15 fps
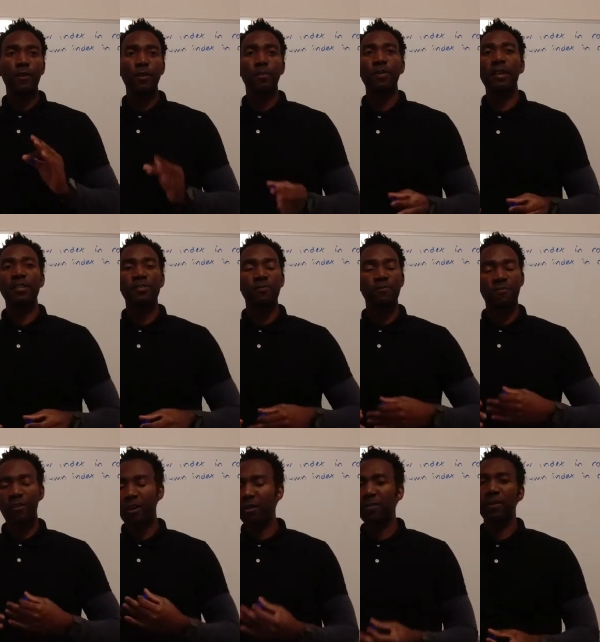variable that's
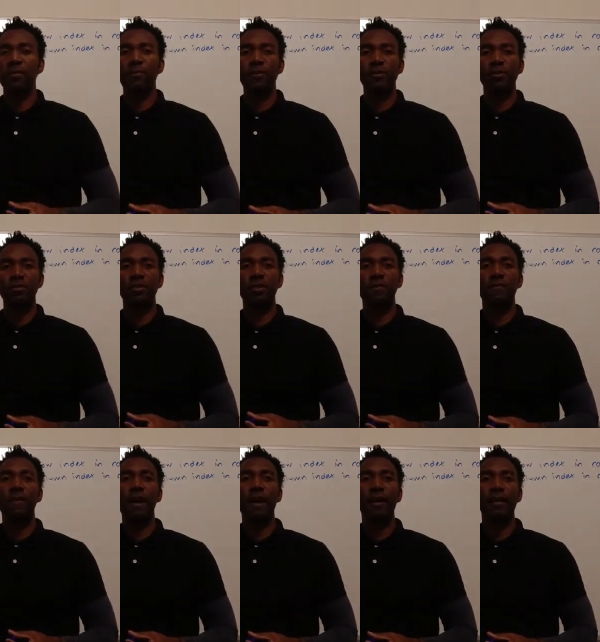very beneficial to
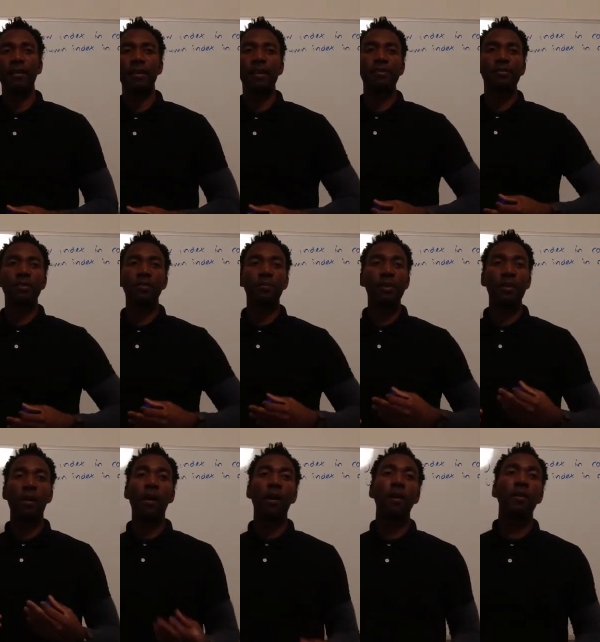define is going to
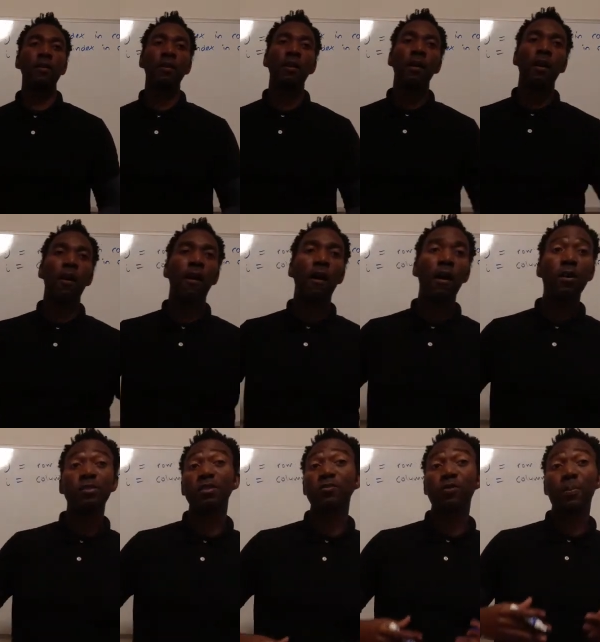be R. R
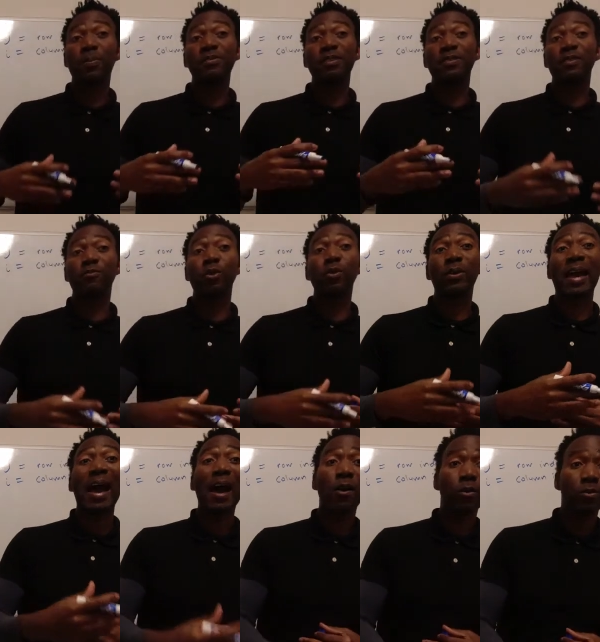is going to represent the row
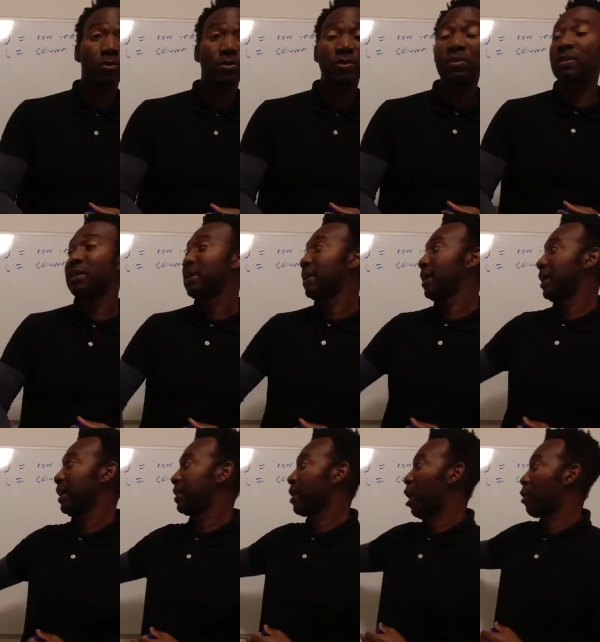count
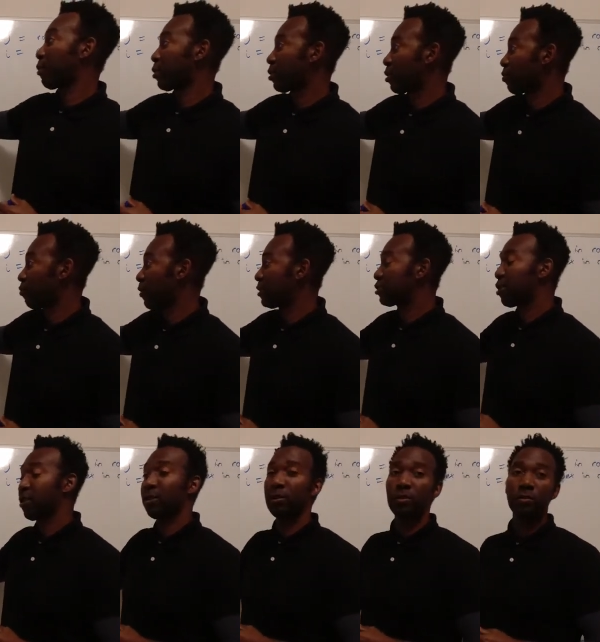in our
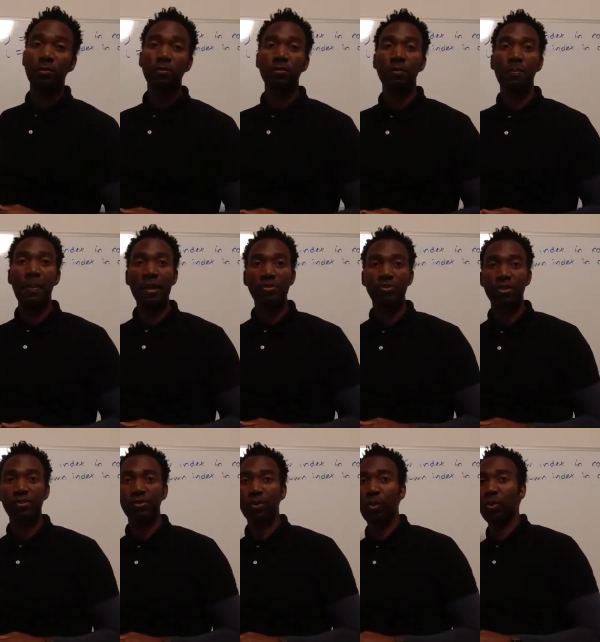original
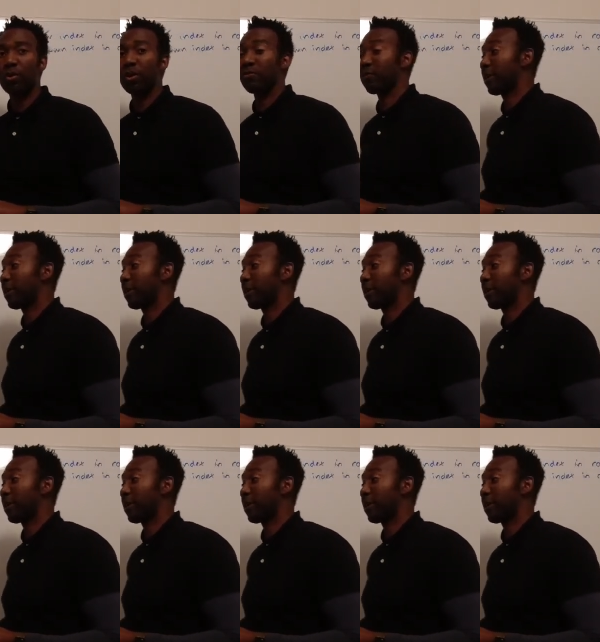matrix or